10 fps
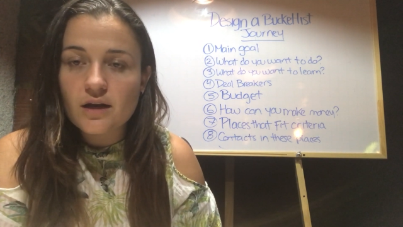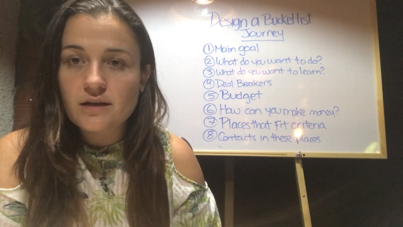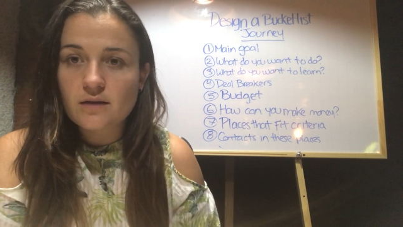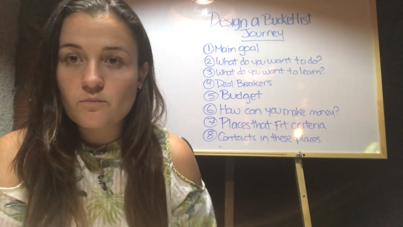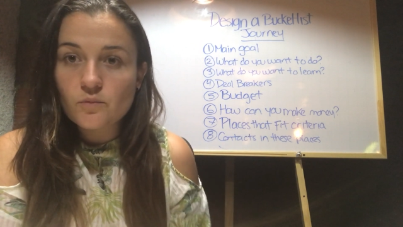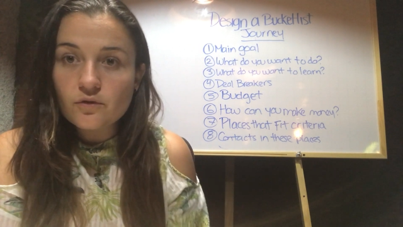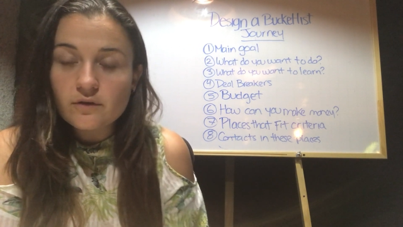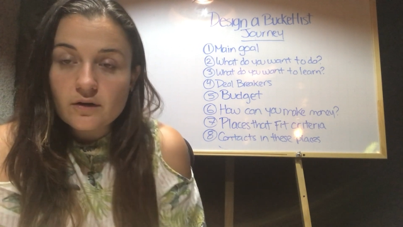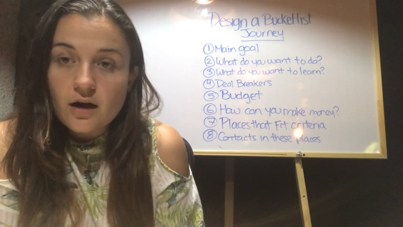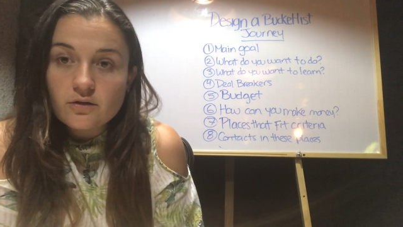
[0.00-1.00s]
that I can
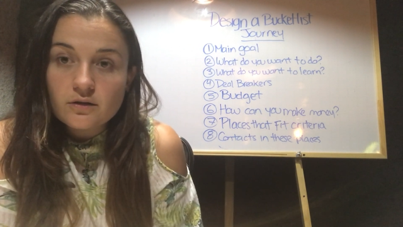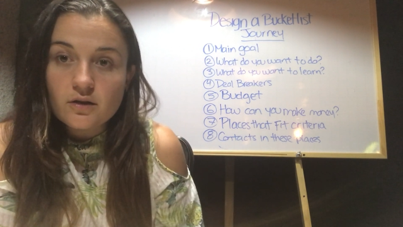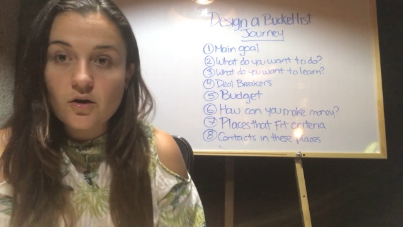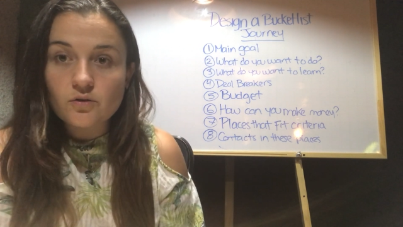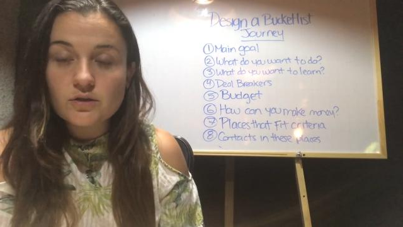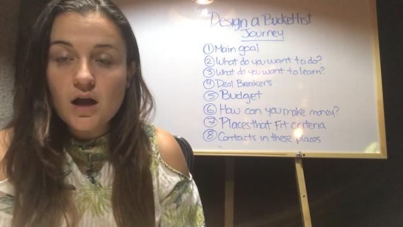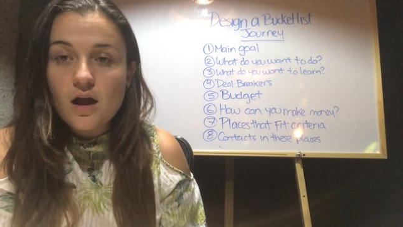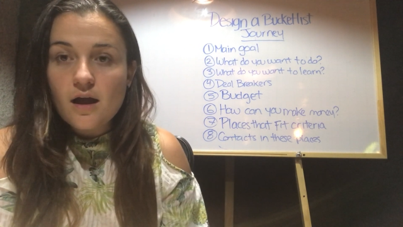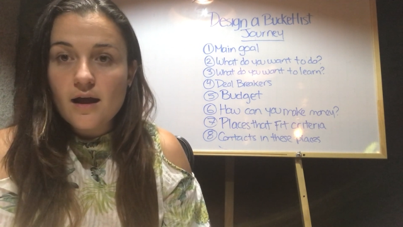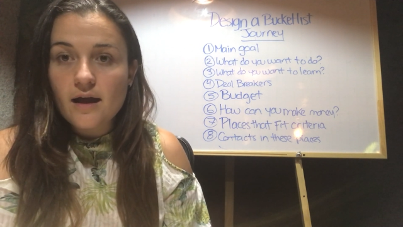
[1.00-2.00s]
move around alone,
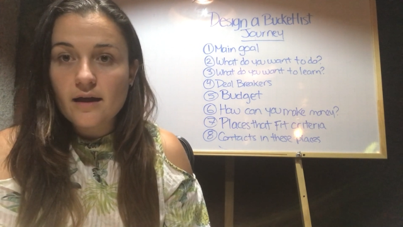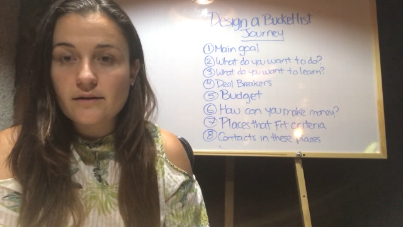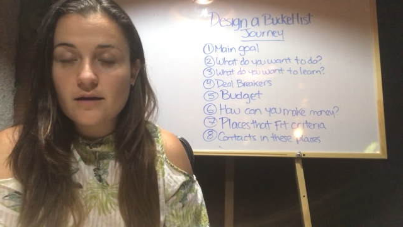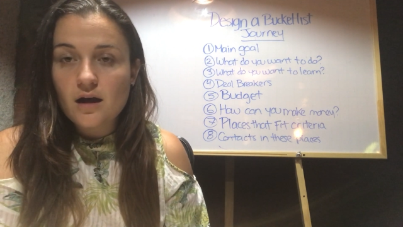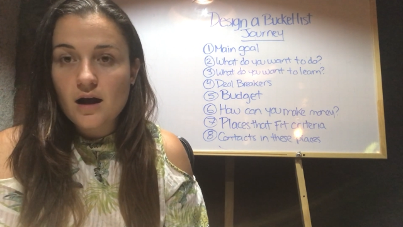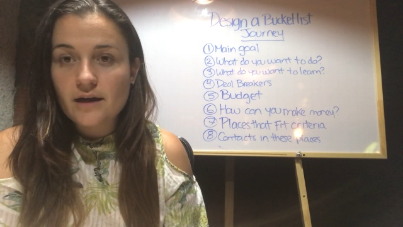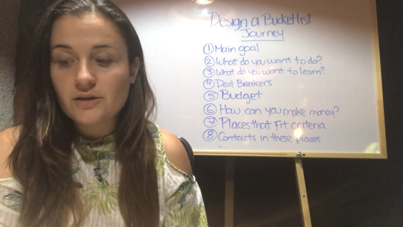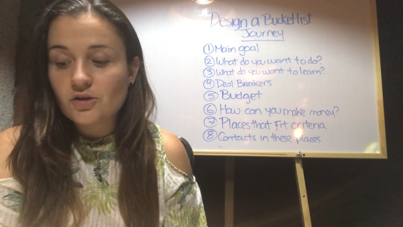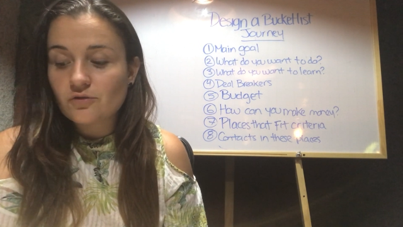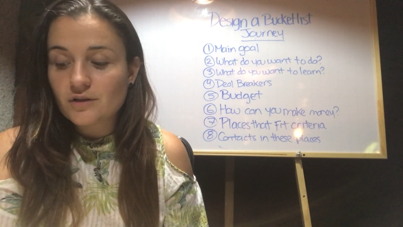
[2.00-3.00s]
and I
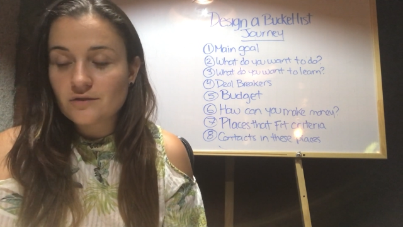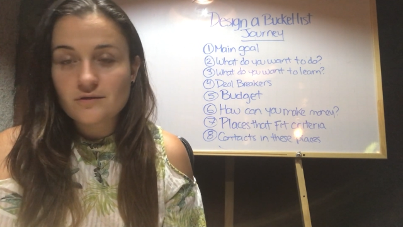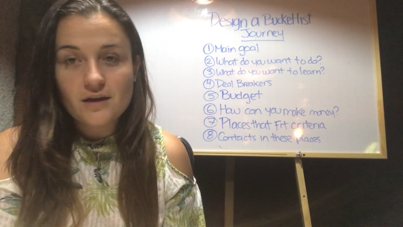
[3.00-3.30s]
know that